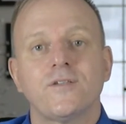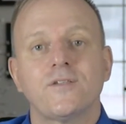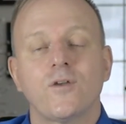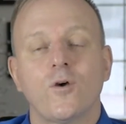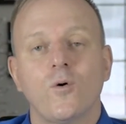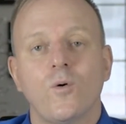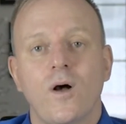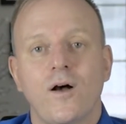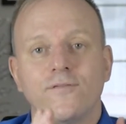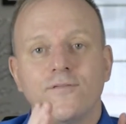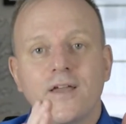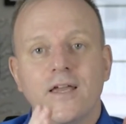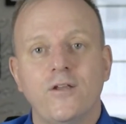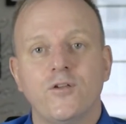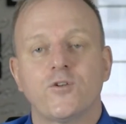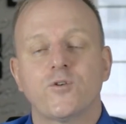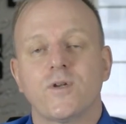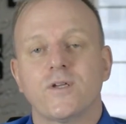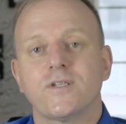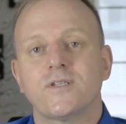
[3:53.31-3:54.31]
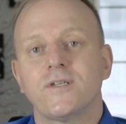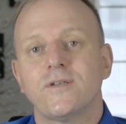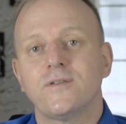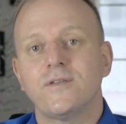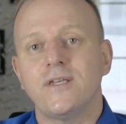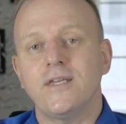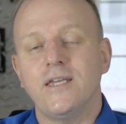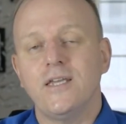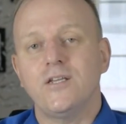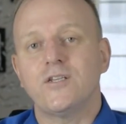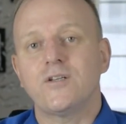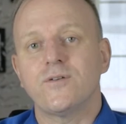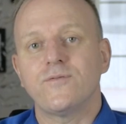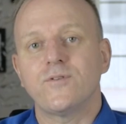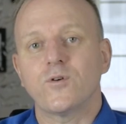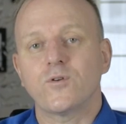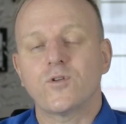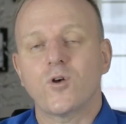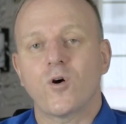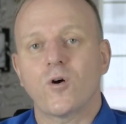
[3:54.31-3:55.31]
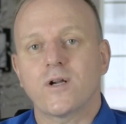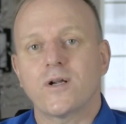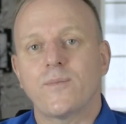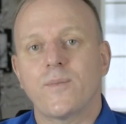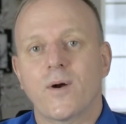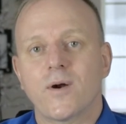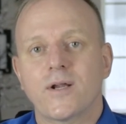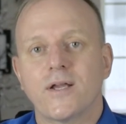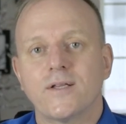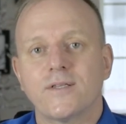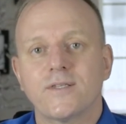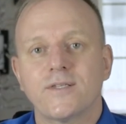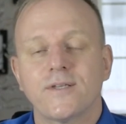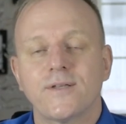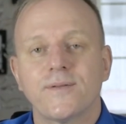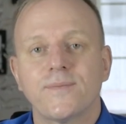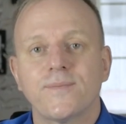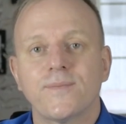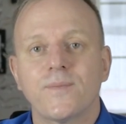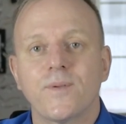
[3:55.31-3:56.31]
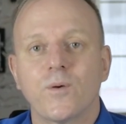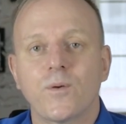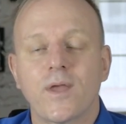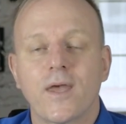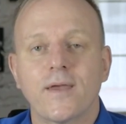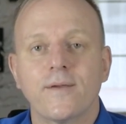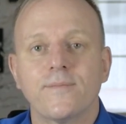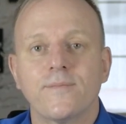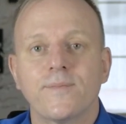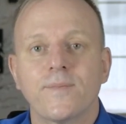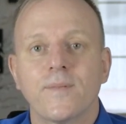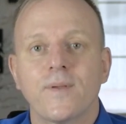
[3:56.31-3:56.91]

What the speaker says: of interest to each of your target markets, okay?